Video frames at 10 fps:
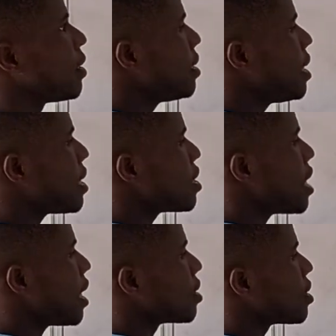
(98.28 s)
and their
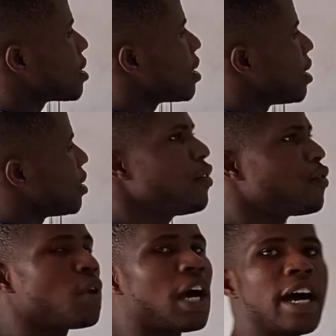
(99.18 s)
sets. If
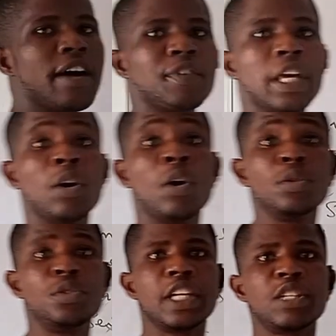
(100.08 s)
you have a
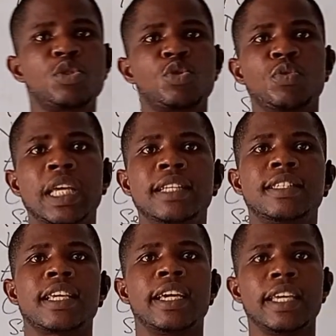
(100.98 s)
hundred
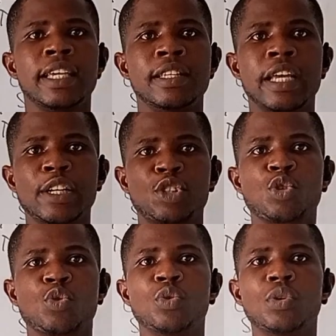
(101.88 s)
students in that
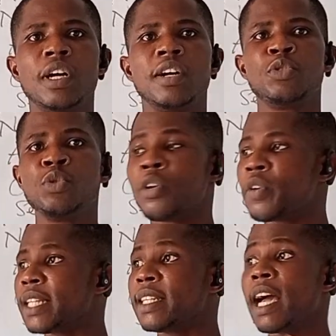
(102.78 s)
school, you
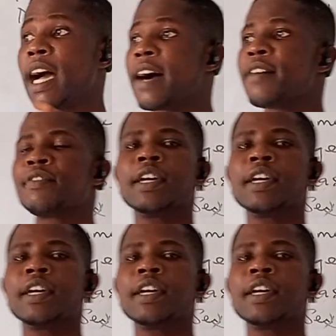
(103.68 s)
already have